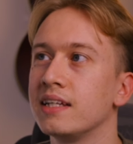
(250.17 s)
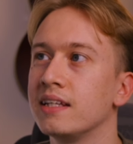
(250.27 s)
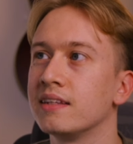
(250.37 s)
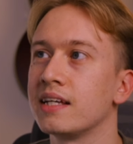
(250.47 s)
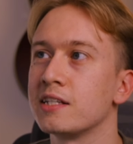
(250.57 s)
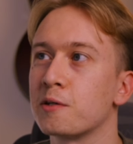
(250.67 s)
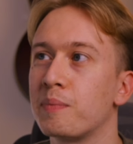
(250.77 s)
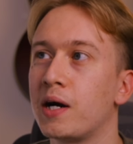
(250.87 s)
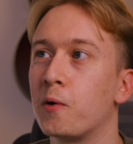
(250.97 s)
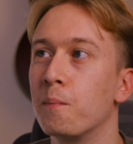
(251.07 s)
in things
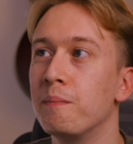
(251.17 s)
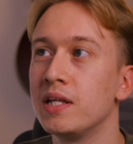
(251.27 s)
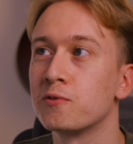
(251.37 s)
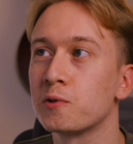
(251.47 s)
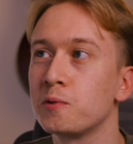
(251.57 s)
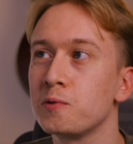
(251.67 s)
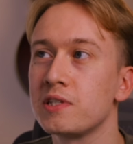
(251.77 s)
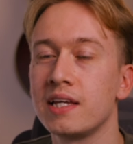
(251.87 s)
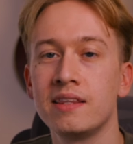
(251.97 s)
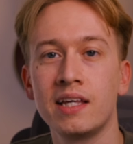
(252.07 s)
about minerals
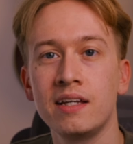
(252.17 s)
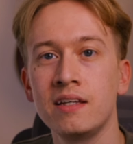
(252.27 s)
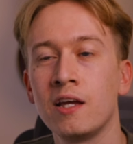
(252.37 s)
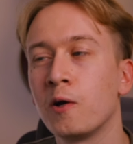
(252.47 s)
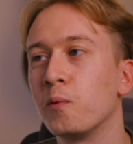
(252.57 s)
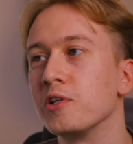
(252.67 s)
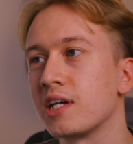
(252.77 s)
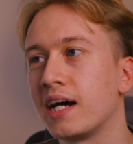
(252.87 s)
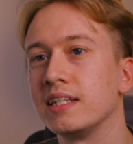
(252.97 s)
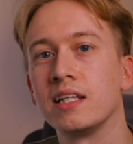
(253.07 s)
in there, which
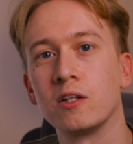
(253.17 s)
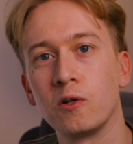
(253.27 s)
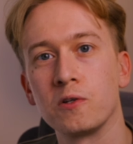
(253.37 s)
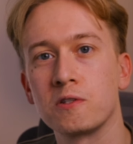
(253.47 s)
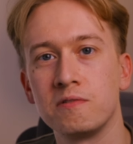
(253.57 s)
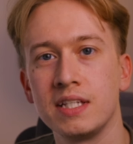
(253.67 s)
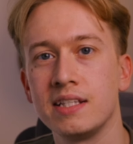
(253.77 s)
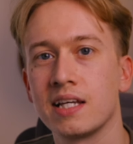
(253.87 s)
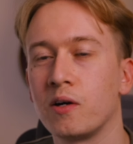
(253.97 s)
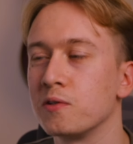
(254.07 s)
added lots of
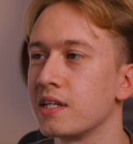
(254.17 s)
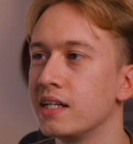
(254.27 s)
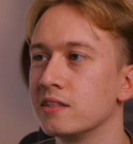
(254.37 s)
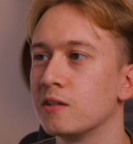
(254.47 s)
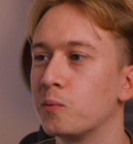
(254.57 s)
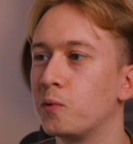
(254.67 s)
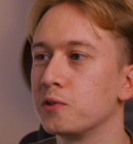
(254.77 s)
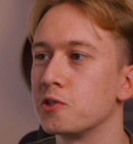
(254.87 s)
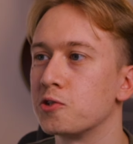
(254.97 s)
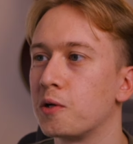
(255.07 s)
details into the
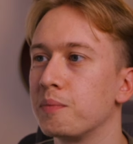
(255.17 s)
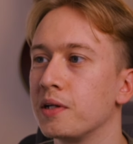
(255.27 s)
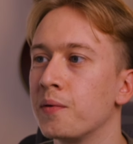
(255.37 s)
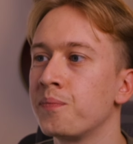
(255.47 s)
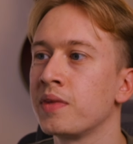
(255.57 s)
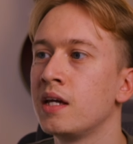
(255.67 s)
water droplet.